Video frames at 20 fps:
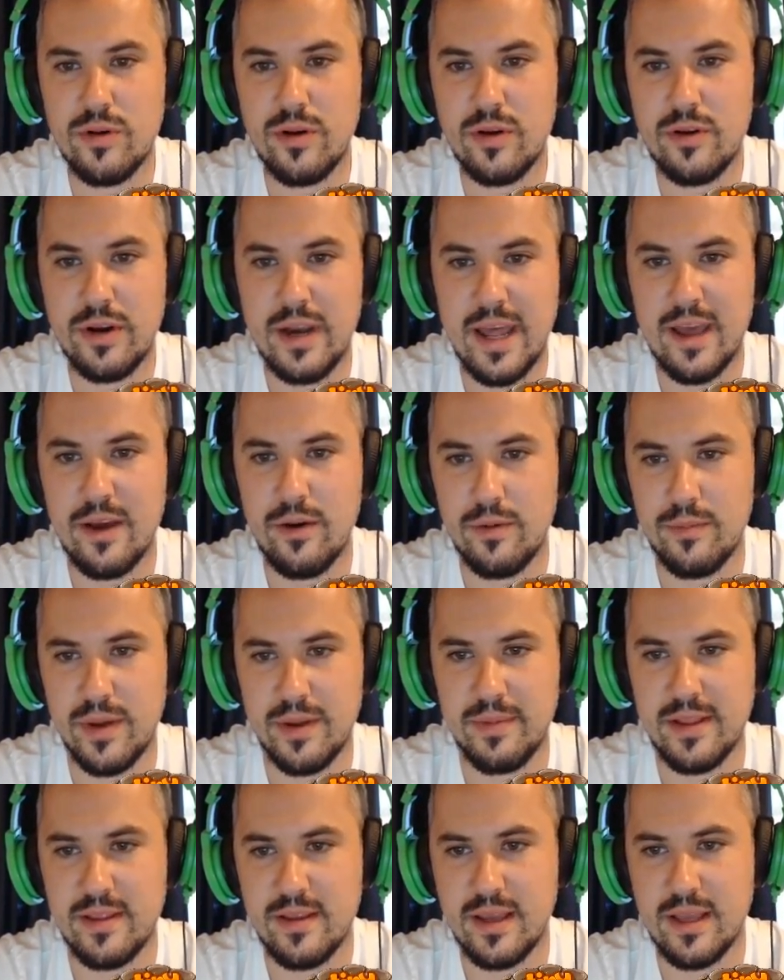hundred. How am I
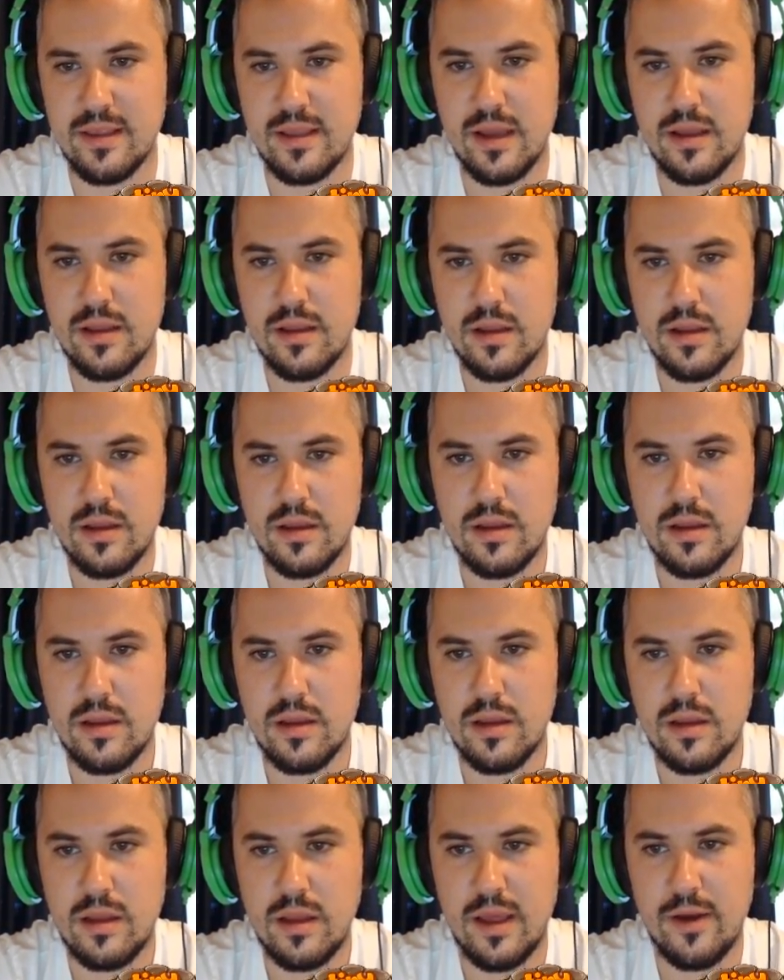meant to get that?
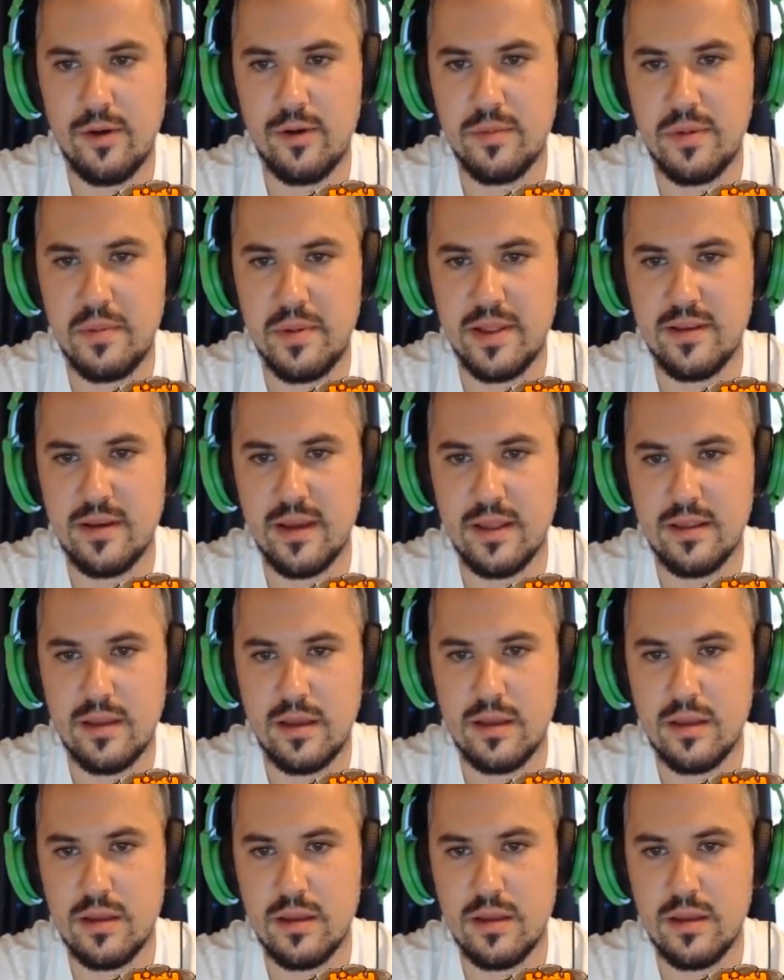How am I meant to get that?